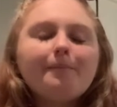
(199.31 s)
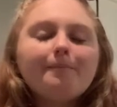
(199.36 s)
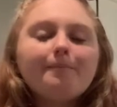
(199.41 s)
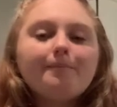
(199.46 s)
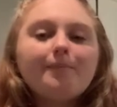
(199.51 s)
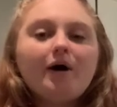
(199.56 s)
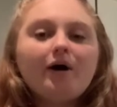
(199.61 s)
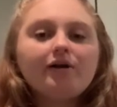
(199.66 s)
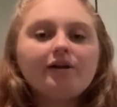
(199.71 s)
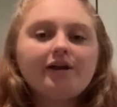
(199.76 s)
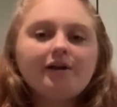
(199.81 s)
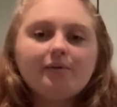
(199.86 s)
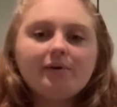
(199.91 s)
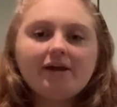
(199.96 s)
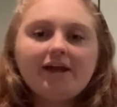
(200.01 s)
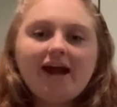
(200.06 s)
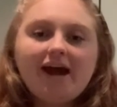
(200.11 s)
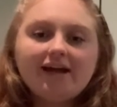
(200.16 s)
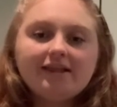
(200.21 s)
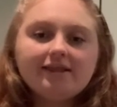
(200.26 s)
But like,
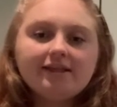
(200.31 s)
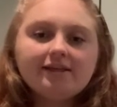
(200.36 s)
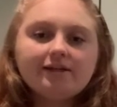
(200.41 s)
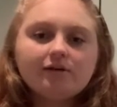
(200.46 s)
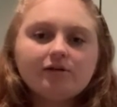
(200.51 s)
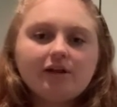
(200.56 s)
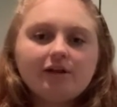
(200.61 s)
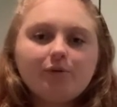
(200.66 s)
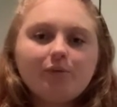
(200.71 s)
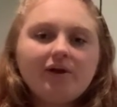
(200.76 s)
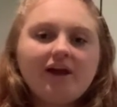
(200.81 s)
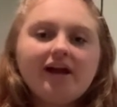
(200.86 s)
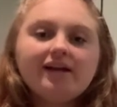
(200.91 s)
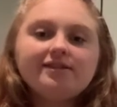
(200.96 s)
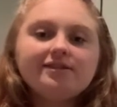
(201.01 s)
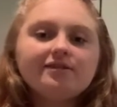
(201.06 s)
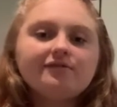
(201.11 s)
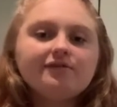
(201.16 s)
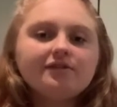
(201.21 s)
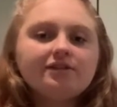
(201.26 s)
we had
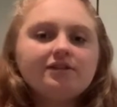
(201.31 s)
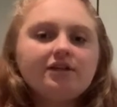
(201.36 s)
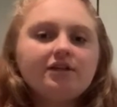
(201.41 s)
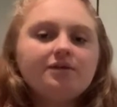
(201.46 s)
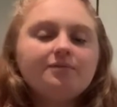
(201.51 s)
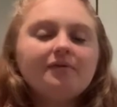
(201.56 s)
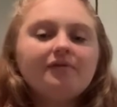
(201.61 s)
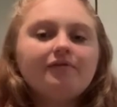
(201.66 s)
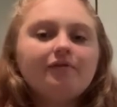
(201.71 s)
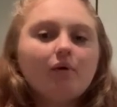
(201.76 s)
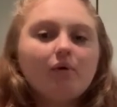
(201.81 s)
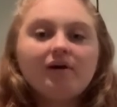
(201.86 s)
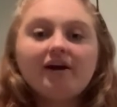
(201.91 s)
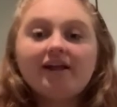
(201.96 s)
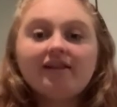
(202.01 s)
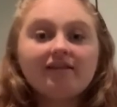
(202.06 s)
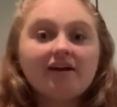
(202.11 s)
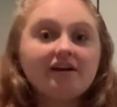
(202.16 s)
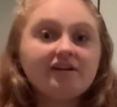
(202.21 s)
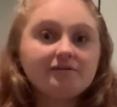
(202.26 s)
different seats before, and
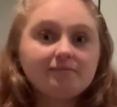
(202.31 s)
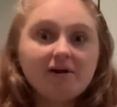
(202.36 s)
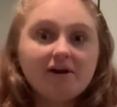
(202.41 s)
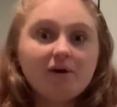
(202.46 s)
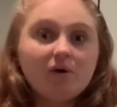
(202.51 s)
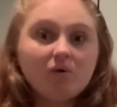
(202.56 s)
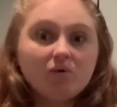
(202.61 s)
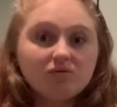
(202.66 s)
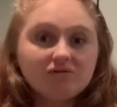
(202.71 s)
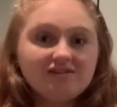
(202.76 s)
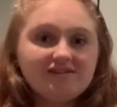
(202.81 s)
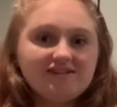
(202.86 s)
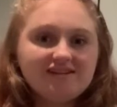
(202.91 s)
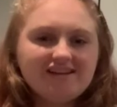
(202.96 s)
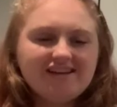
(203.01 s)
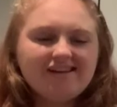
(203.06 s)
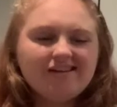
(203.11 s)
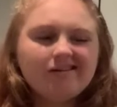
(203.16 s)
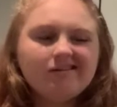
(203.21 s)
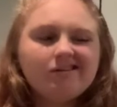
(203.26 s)
I liked my old
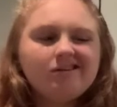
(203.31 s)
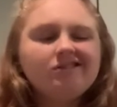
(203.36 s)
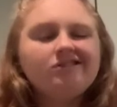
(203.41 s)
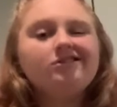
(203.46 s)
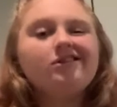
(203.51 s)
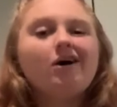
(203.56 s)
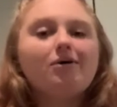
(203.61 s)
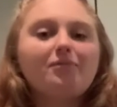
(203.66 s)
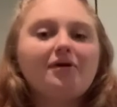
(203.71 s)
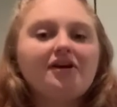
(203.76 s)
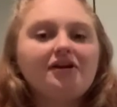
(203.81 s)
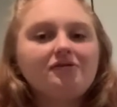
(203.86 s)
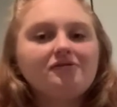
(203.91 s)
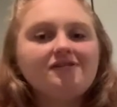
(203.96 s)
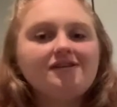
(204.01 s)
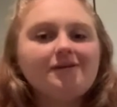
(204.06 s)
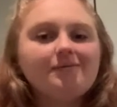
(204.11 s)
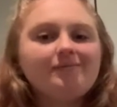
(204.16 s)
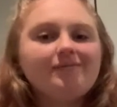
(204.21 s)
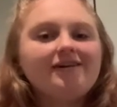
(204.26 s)
seat. Not my new
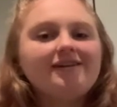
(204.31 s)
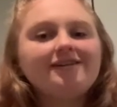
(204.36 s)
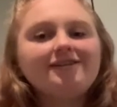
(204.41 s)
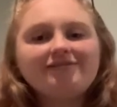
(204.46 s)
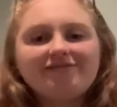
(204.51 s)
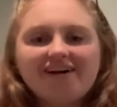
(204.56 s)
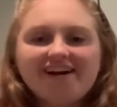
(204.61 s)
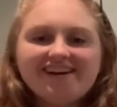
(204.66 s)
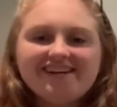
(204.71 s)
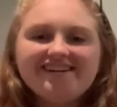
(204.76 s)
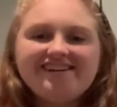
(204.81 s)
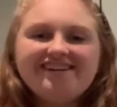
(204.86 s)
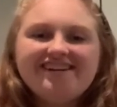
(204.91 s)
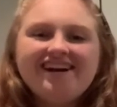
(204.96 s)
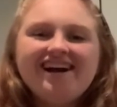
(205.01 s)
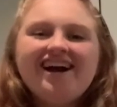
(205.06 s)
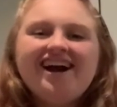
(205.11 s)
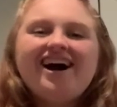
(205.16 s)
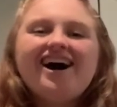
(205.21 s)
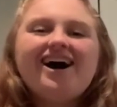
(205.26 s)
seat, but it's fine.
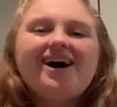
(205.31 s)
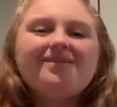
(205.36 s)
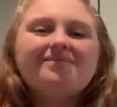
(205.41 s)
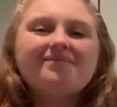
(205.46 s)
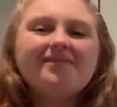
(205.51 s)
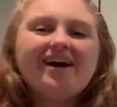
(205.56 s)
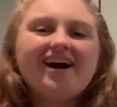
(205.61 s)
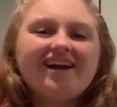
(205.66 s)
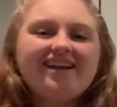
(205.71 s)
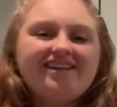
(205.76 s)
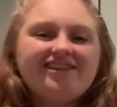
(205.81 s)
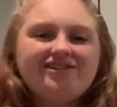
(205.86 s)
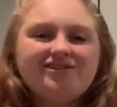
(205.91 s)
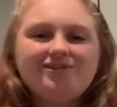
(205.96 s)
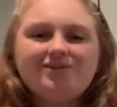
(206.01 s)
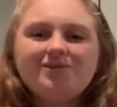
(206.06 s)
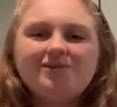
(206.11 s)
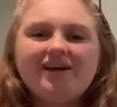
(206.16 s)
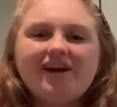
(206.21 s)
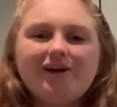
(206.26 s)
I
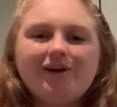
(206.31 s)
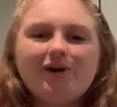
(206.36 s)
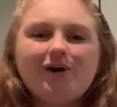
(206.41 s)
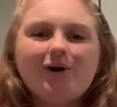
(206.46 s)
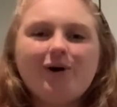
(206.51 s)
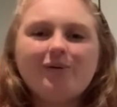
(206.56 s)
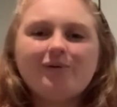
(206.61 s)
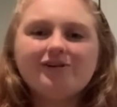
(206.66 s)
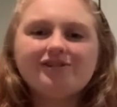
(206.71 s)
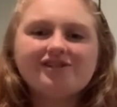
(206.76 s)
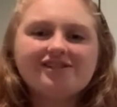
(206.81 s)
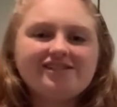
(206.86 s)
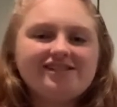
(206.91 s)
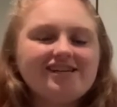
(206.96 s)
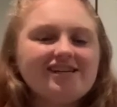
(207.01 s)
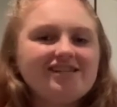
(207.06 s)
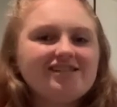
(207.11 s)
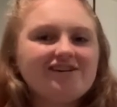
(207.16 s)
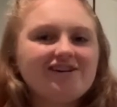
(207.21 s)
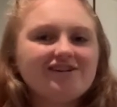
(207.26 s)
do get caught watching
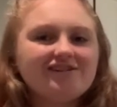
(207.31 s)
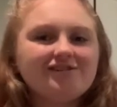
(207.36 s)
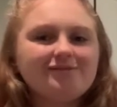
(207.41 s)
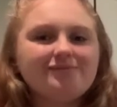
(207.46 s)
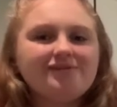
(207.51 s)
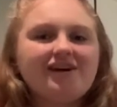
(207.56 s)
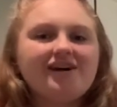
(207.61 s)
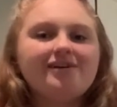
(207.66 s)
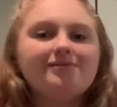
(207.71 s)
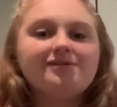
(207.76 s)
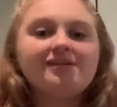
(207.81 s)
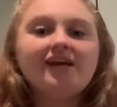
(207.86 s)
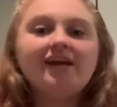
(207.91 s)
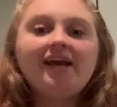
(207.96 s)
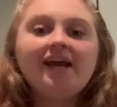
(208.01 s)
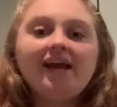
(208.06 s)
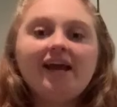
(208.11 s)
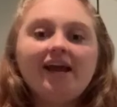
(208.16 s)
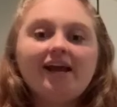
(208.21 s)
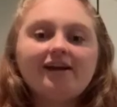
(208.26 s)
TikTok sometimes,
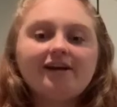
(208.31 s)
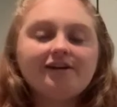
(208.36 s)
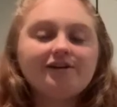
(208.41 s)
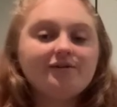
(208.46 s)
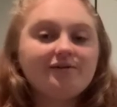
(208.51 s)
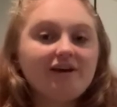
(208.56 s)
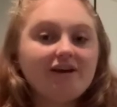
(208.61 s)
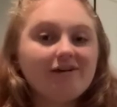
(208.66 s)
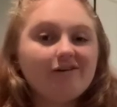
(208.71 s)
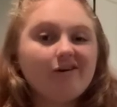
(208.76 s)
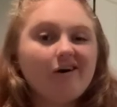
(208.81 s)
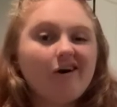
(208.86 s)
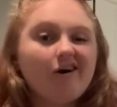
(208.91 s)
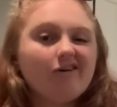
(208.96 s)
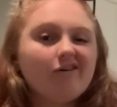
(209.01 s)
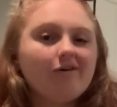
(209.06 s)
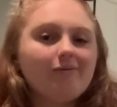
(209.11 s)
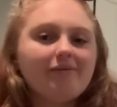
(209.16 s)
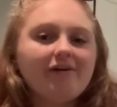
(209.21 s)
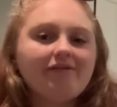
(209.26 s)
and I do get
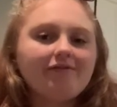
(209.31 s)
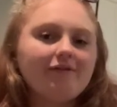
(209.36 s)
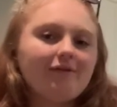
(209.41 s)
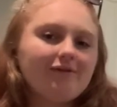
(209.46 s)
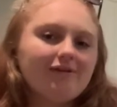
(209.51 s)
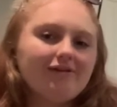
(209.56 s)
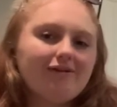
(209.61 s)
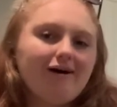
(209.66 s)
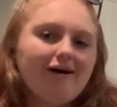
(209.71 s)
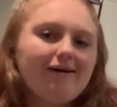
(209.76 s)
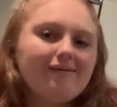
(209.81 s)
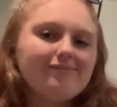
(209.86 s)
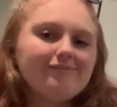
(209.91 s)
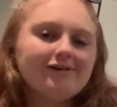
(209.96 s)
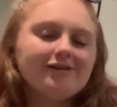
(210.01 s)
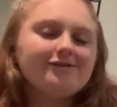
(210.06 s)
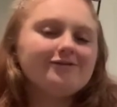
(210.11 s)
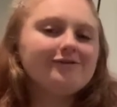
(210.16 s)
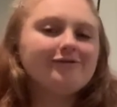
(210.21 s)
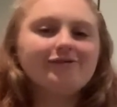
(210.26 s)
caught on my phone a lot.
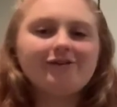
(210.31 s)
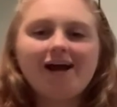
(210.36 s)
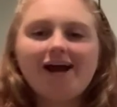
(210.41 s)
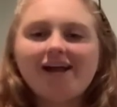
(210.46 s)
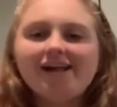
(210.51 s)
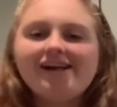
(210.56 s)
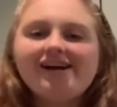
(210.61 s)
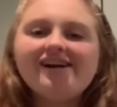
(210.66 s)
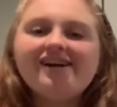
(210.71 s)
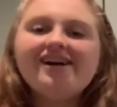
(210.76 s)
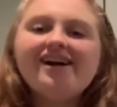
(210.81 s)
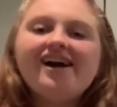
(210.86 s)
It's okay.